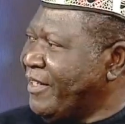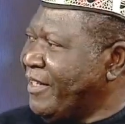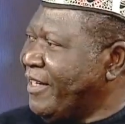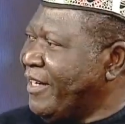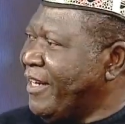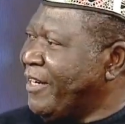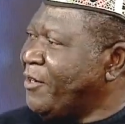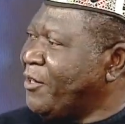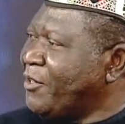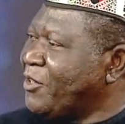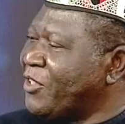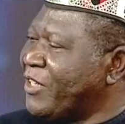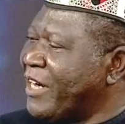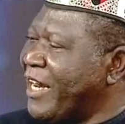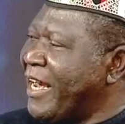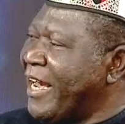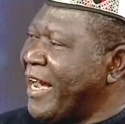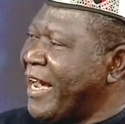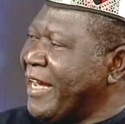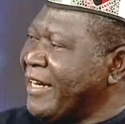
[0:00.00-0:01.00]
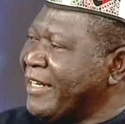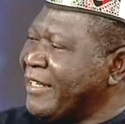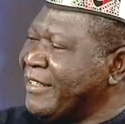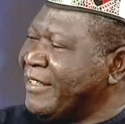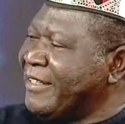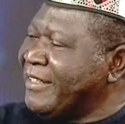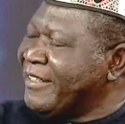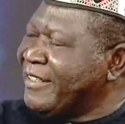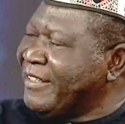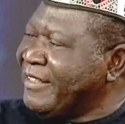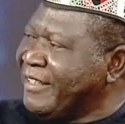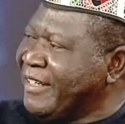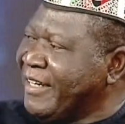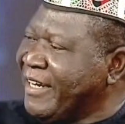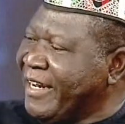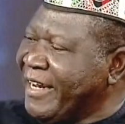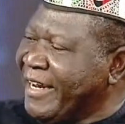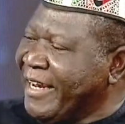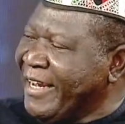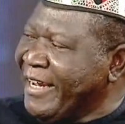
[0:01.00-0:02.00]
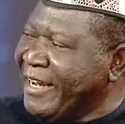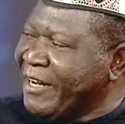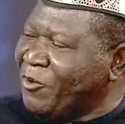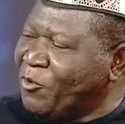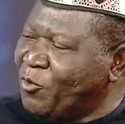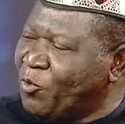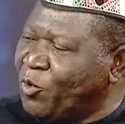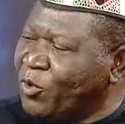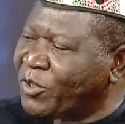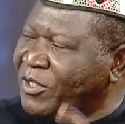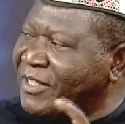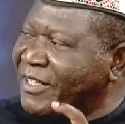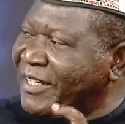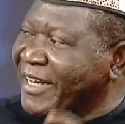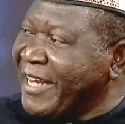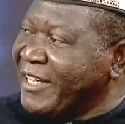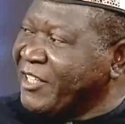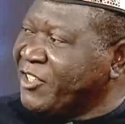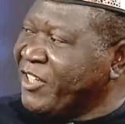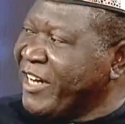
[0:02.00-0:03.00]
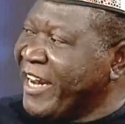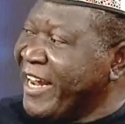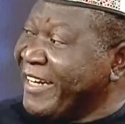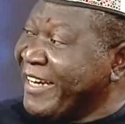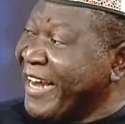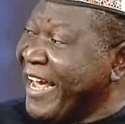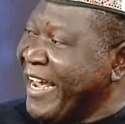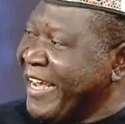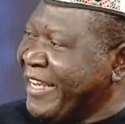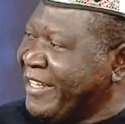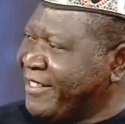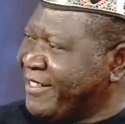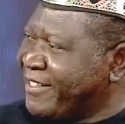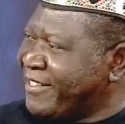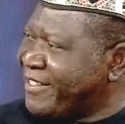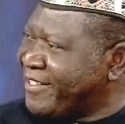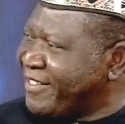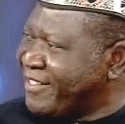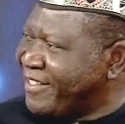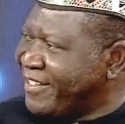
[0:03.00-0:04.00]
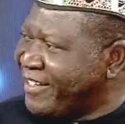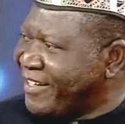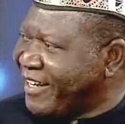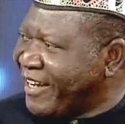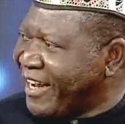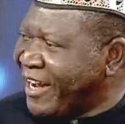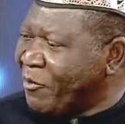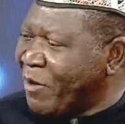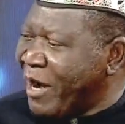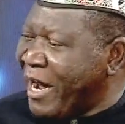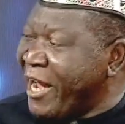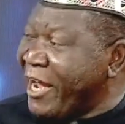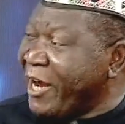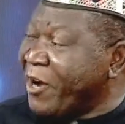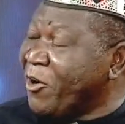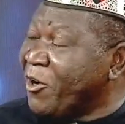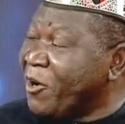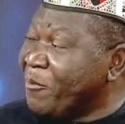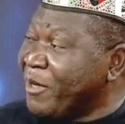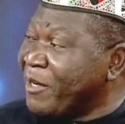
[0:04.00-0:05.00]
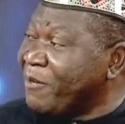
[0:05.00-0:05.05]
Let us try and quote Nigerianize our economic